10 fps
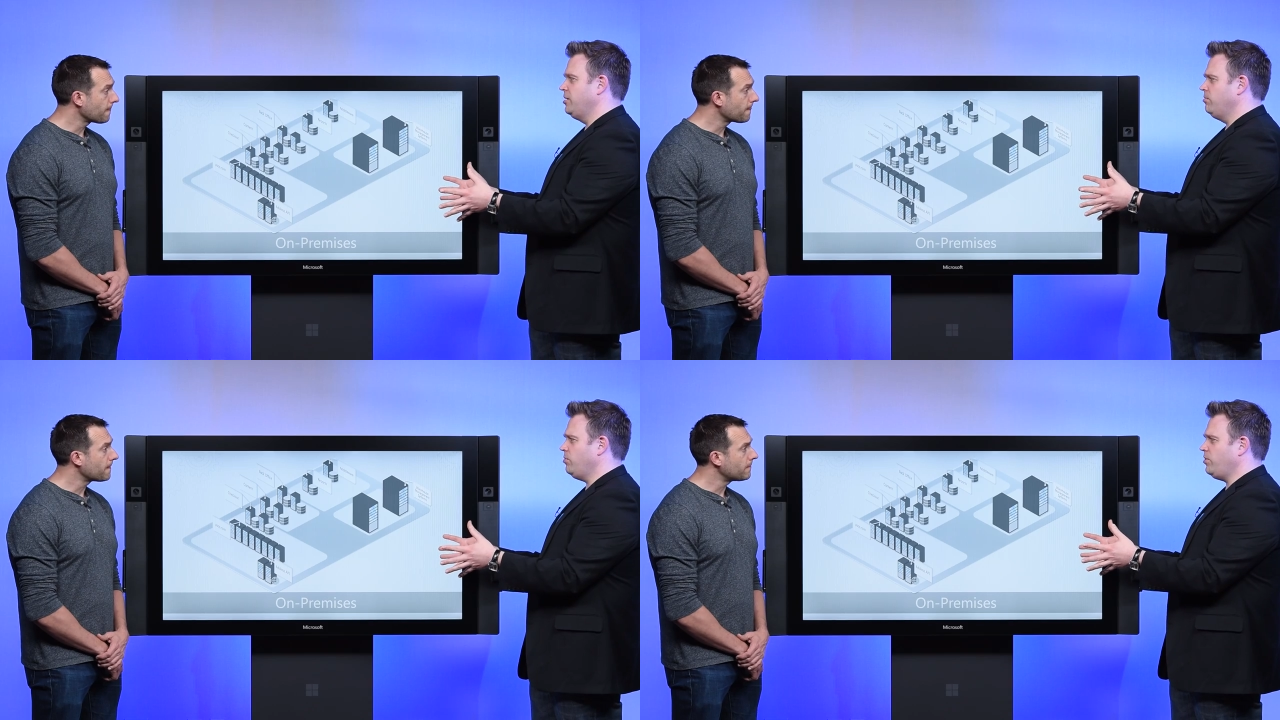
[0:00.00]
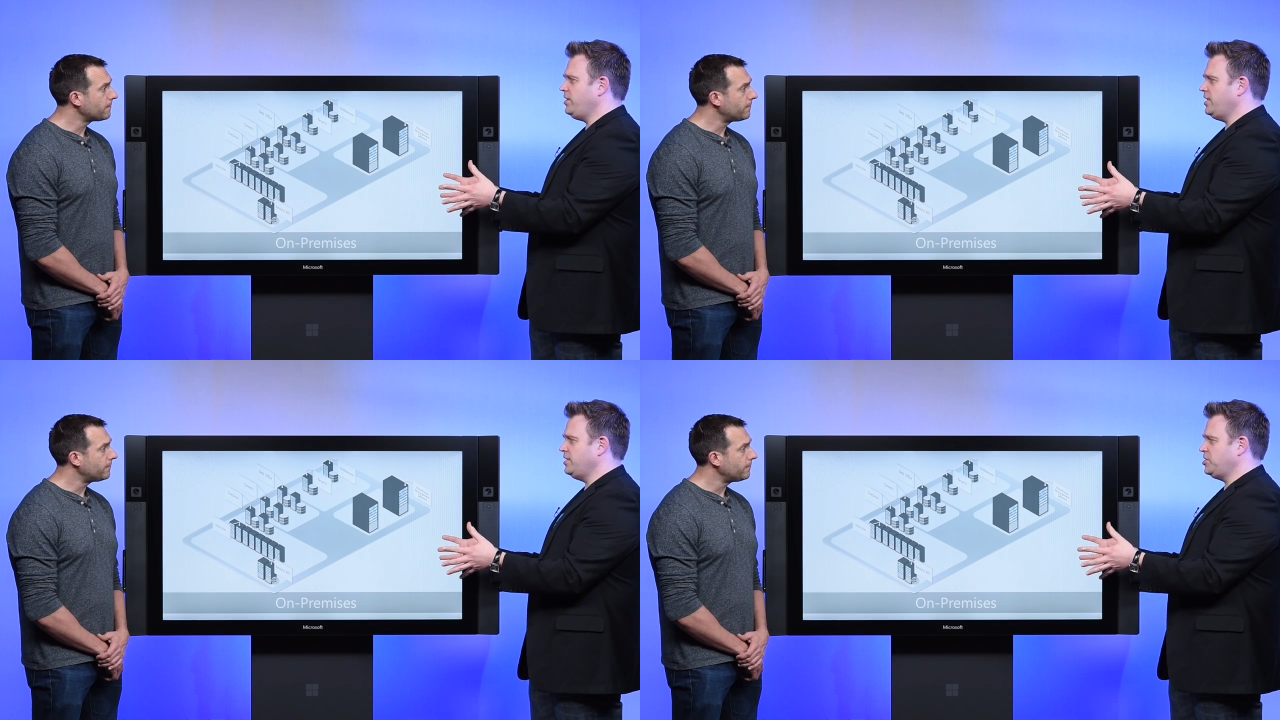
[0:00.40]
Speaker 1: But what
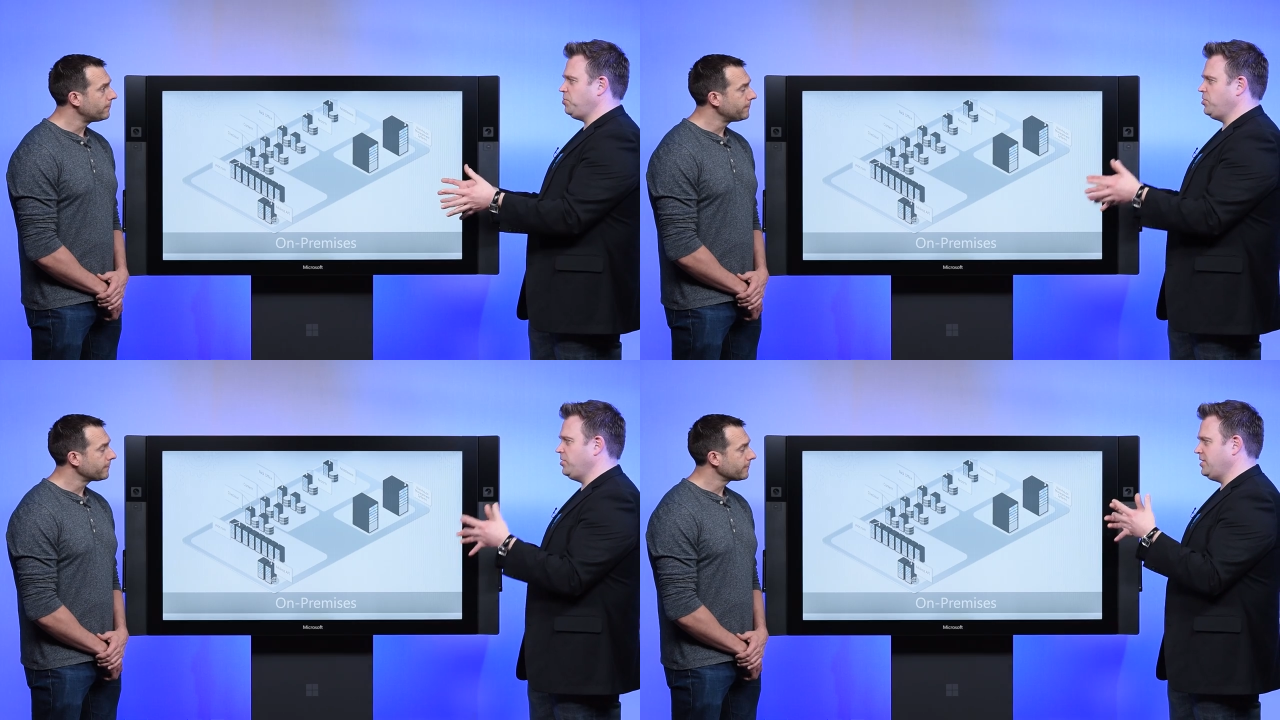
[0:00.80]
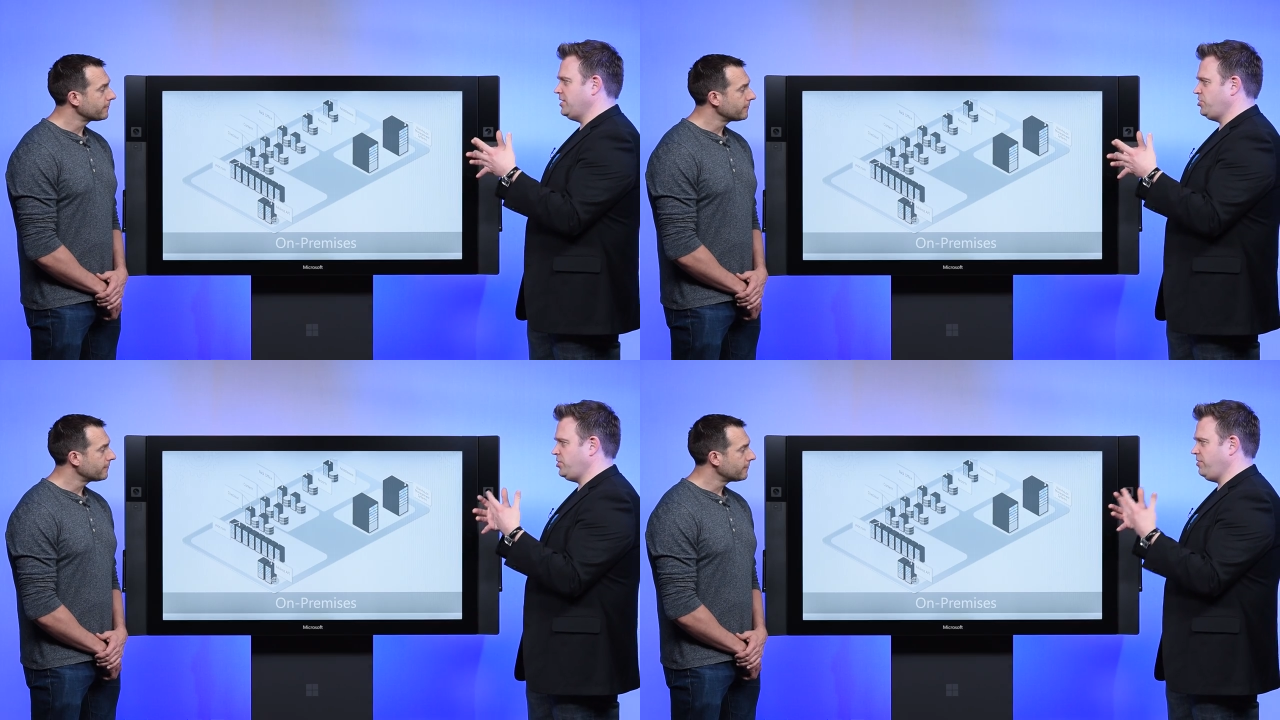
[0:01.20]
then spurred the
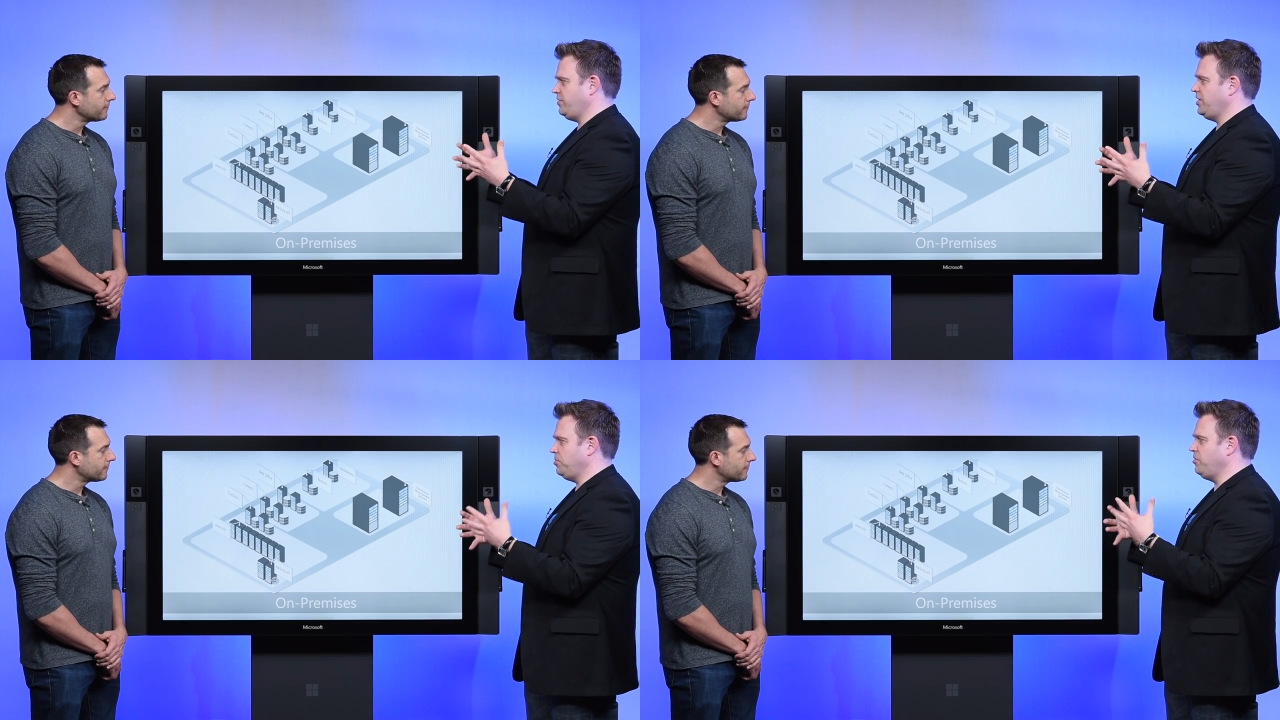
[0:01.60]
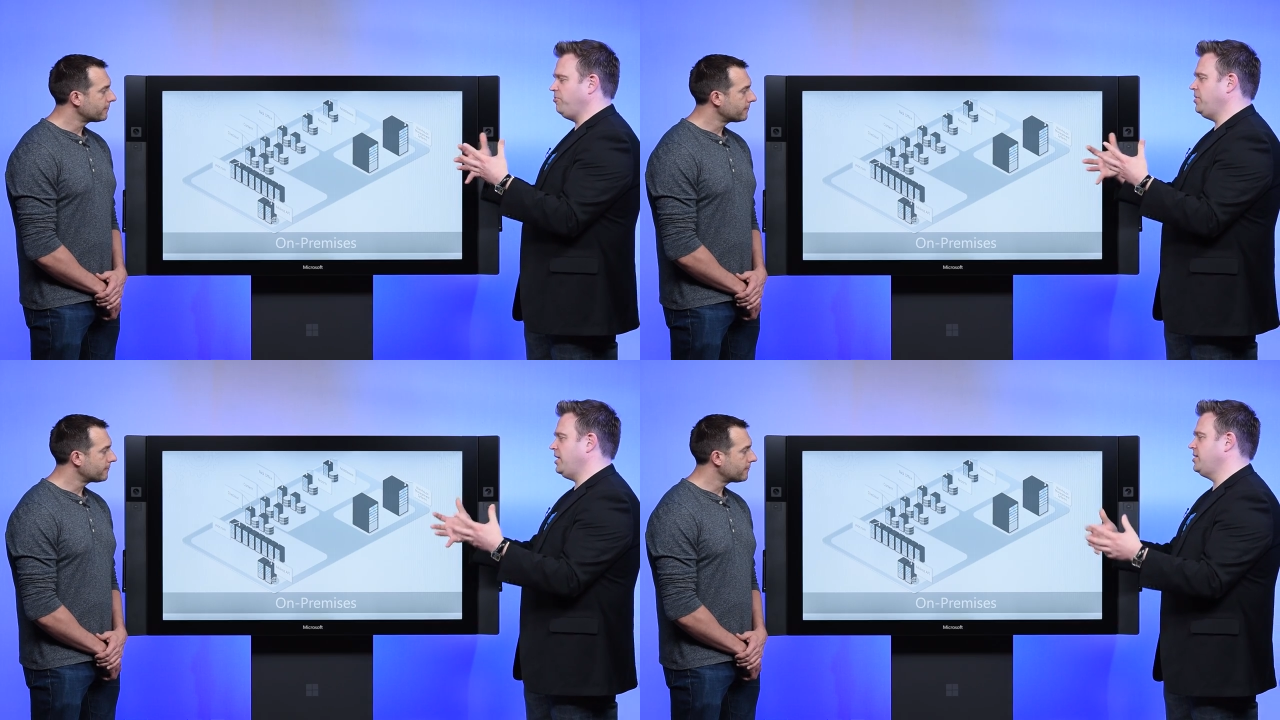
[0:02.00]
shift and the
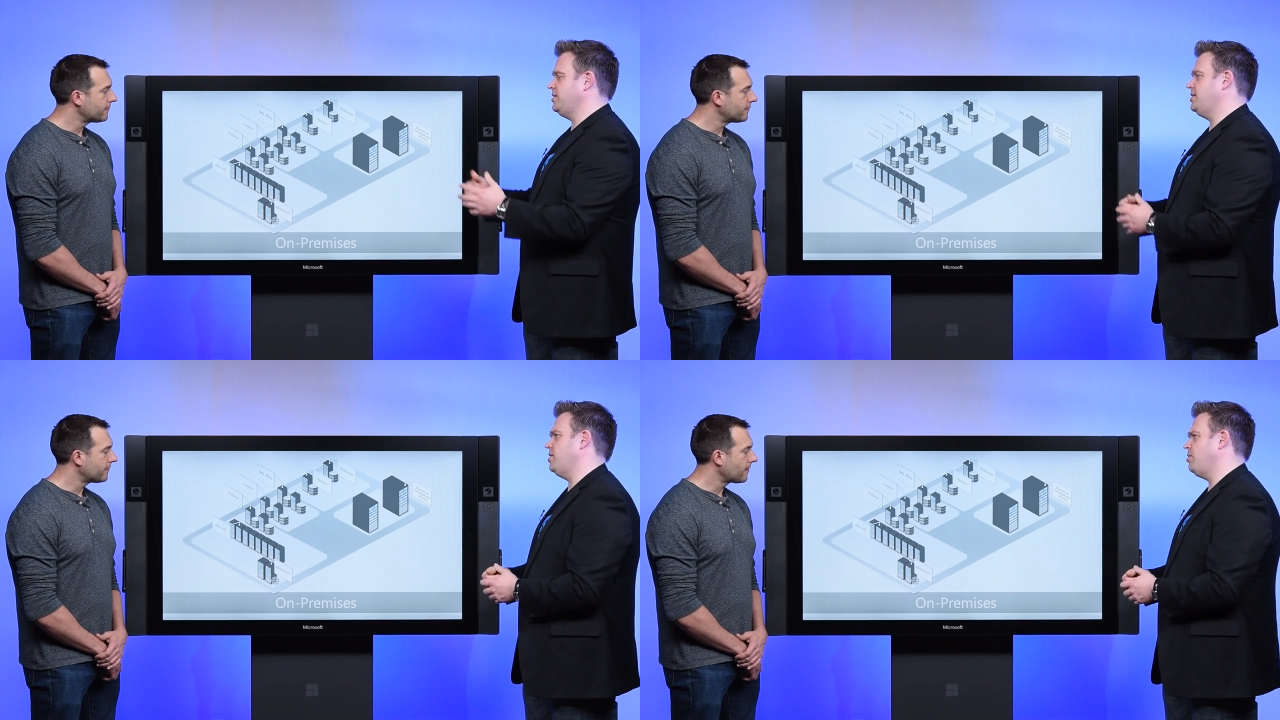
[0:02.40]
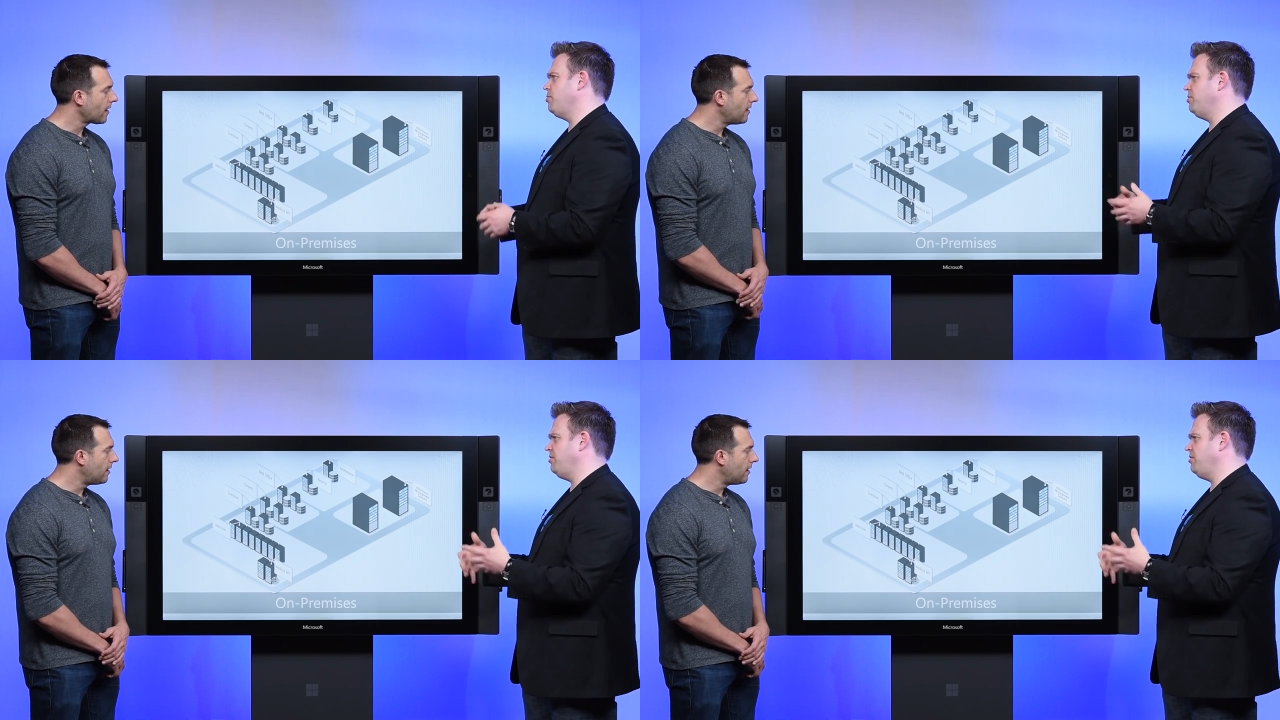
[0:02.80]
movement into cloud? Why were you